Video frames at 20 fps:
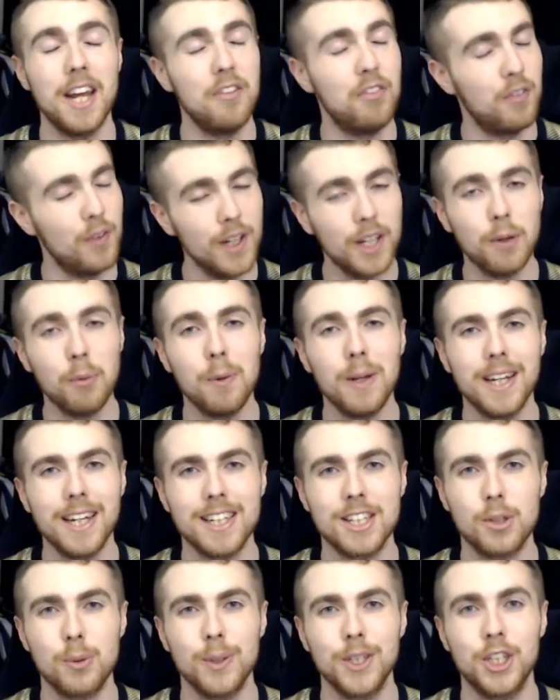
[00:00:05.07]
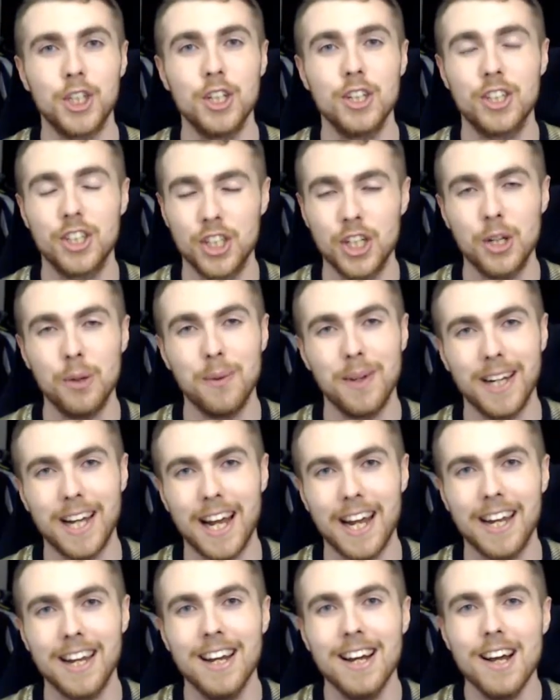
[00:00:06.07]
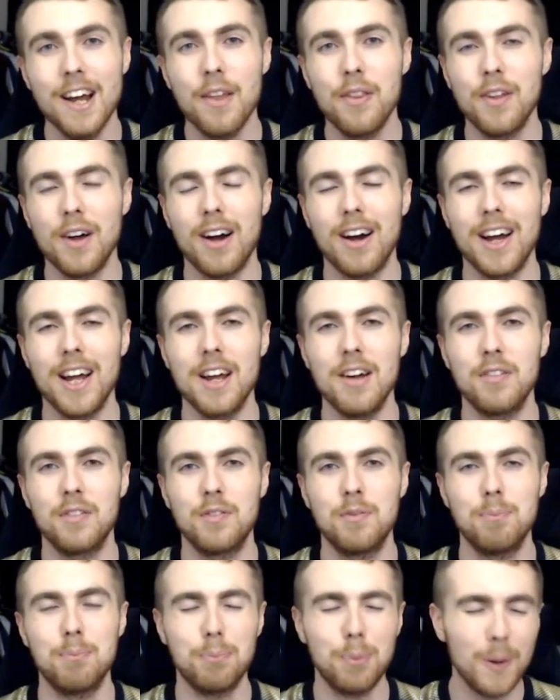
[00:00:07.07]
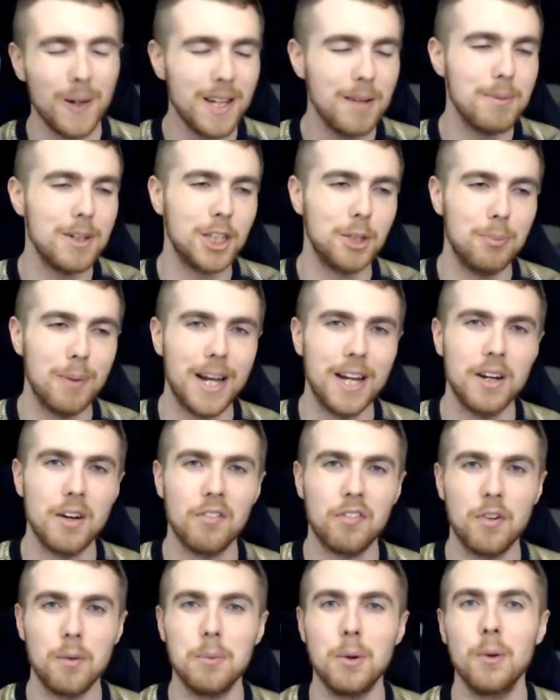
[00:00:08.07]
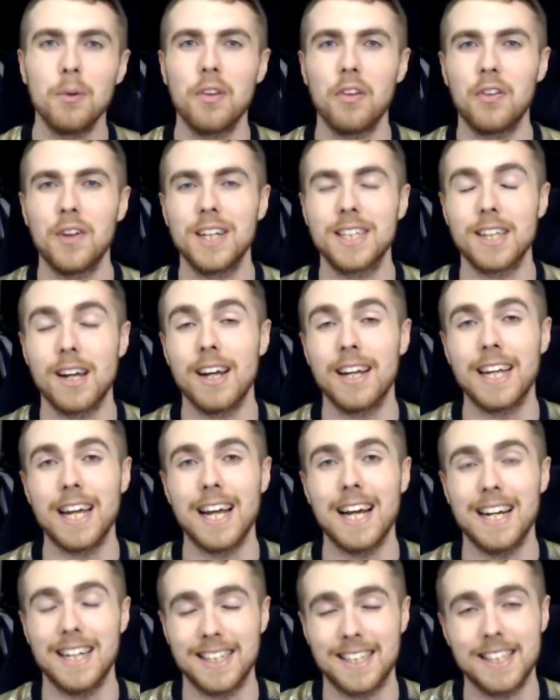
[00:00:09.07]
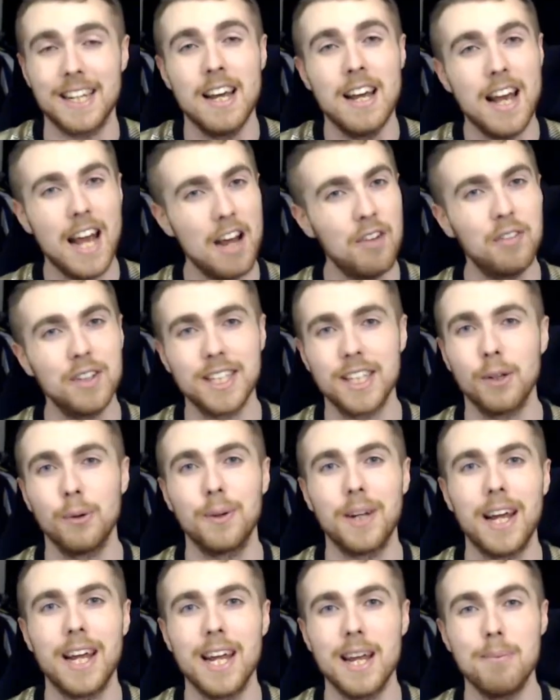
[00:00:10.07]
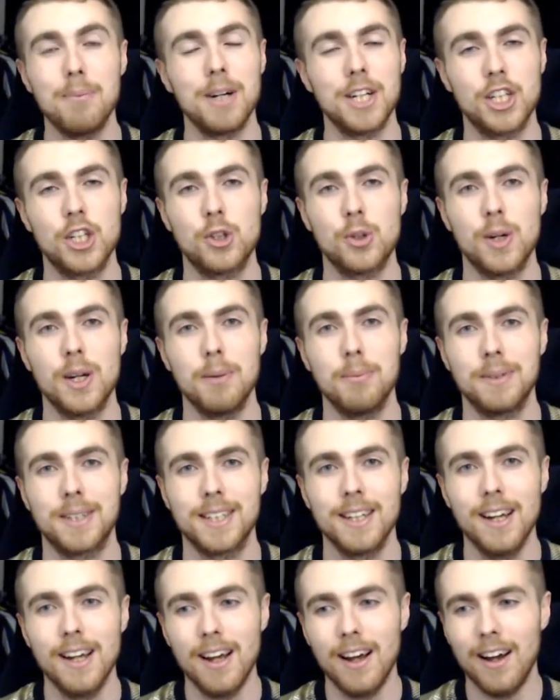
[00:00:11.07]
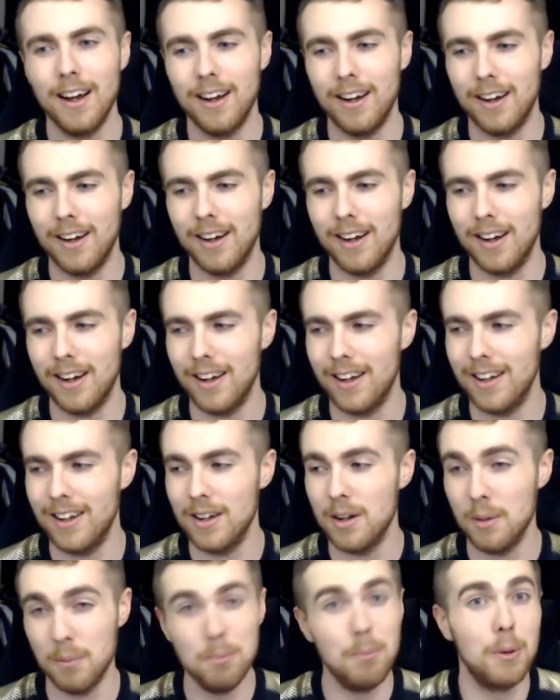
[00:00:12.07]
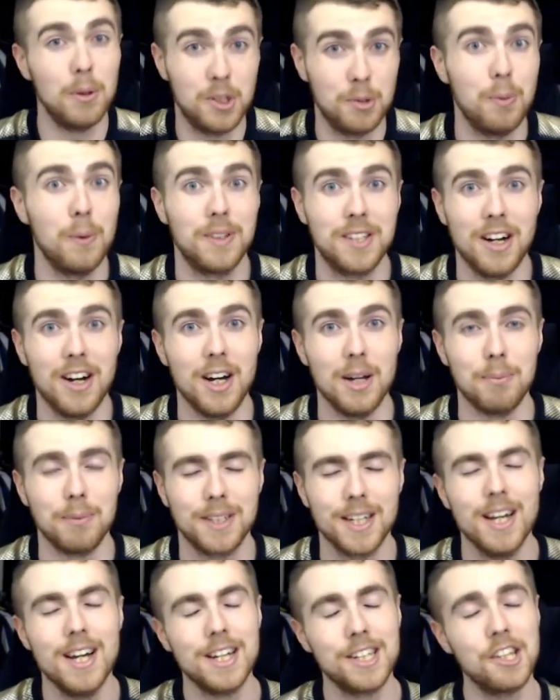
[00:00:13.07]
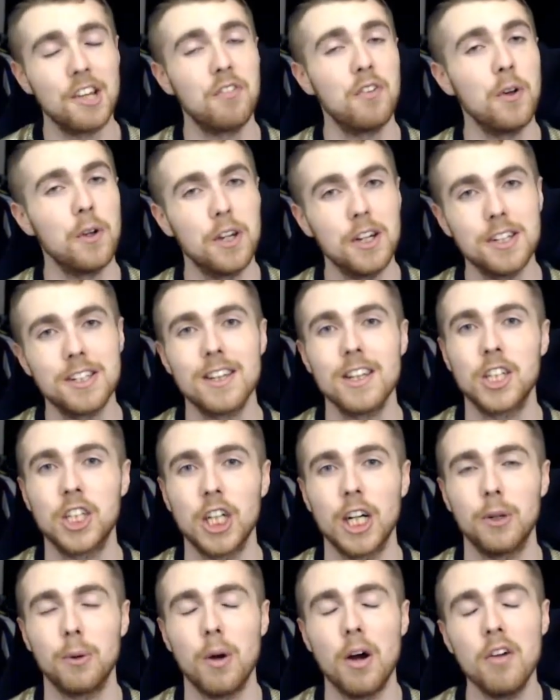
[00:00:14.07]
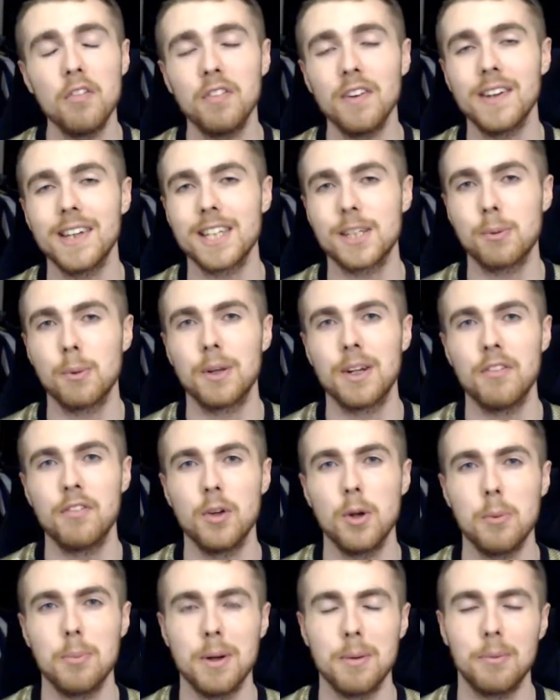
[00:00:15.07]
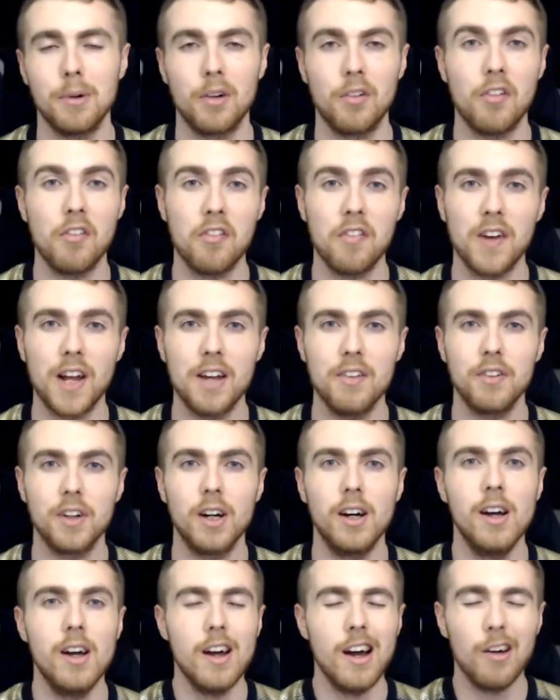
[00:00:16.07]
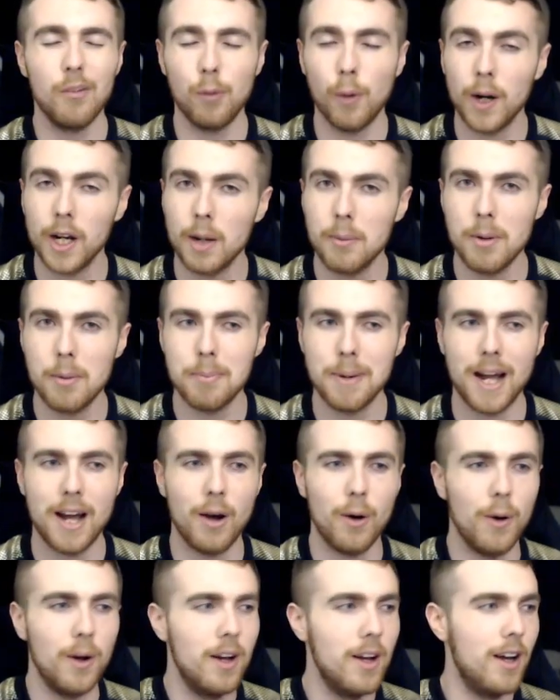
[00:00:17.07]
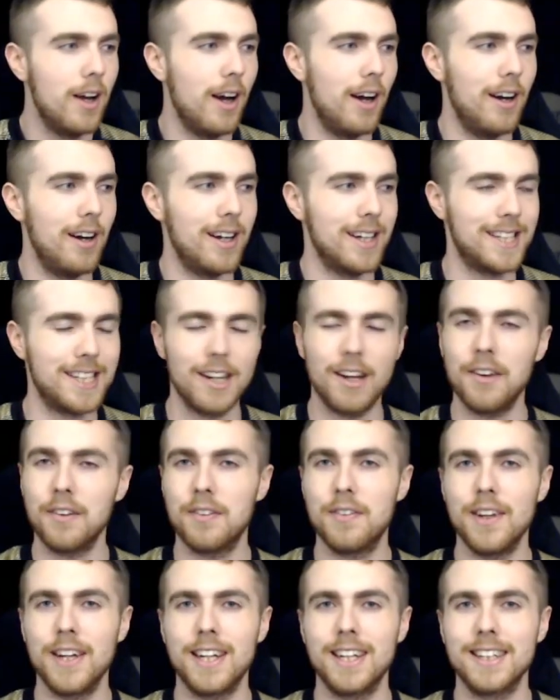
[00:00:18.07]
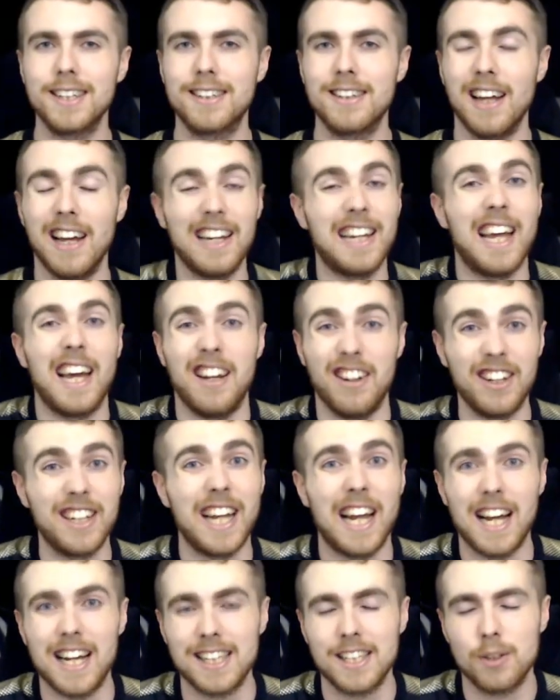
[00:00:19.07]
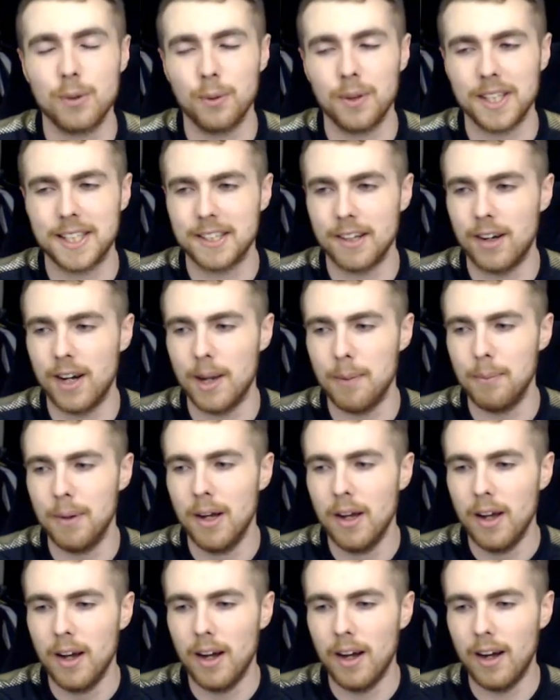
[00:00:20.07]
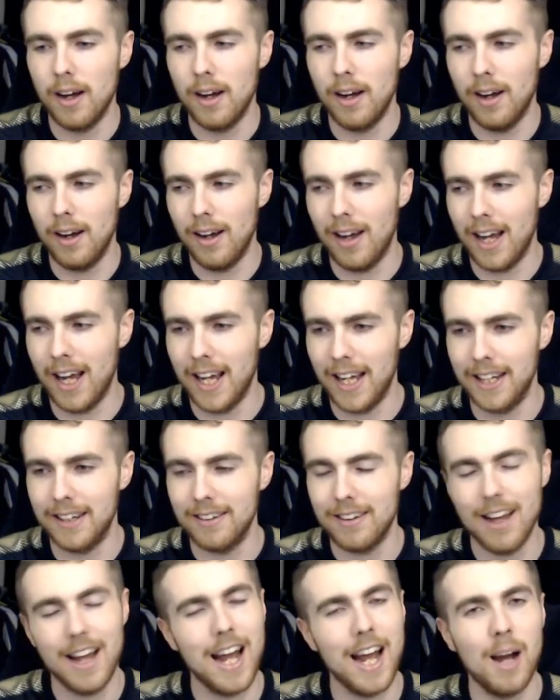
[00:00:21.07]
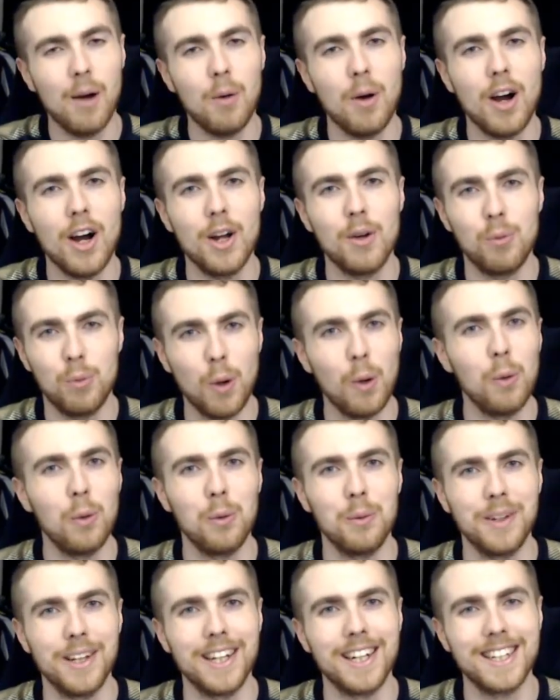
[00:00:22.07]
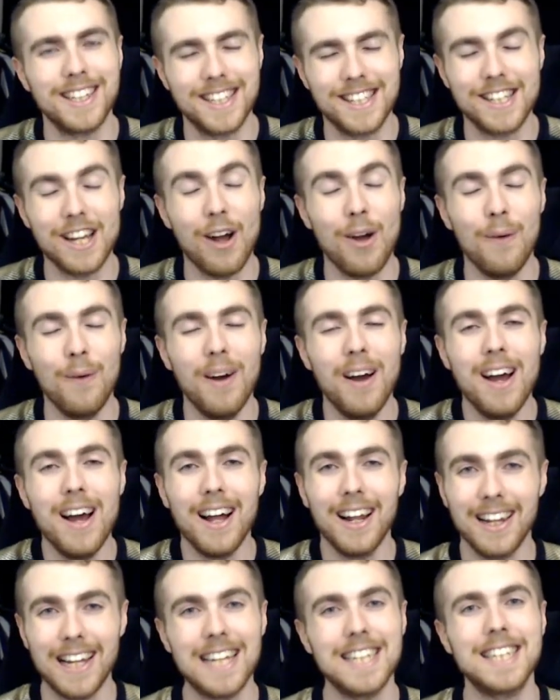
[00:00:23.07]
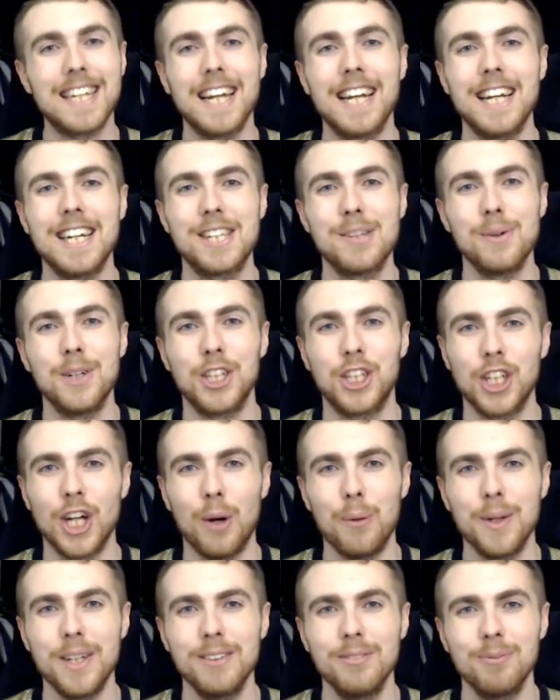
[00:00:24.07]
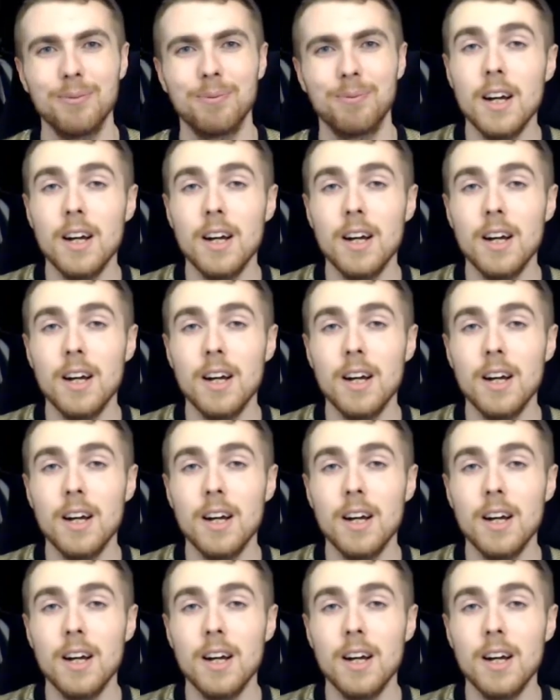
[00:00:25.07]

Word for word: a frequently asked questions Q&A that I have pretty much made up from all the things that I get asked every single day in my streams uh, multiple times. So if you're new to the channel, hopefully this will give you a bit more of a flavour of what I'm about, uh, certain things that, again, I get asked all the time, uh, and how I roll with it. So, let's get into it, shall we?